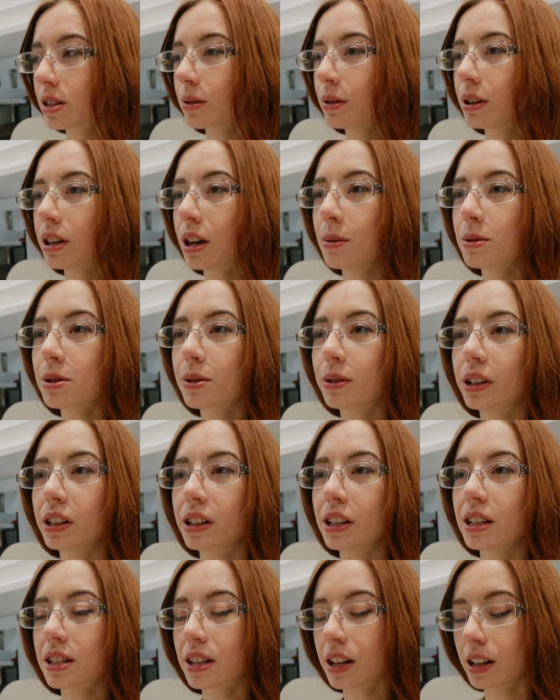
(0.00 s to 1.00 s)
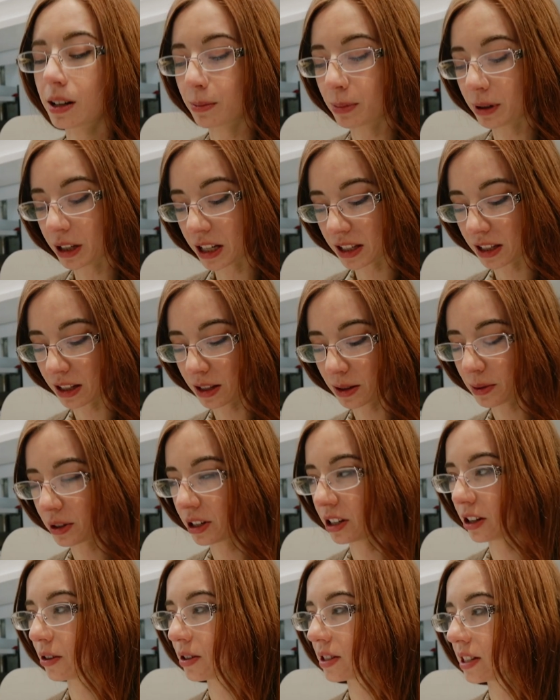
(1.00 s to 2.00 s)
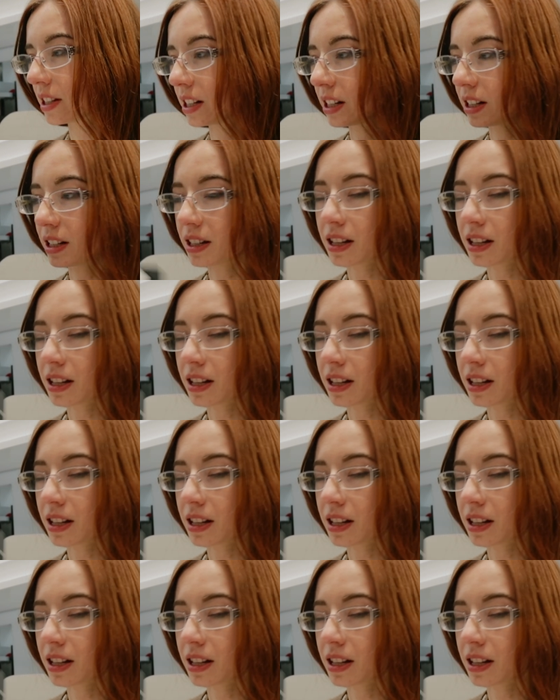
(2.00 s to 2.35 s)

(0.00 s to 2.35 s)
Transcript: So we came to one of these kind of places where you go sit at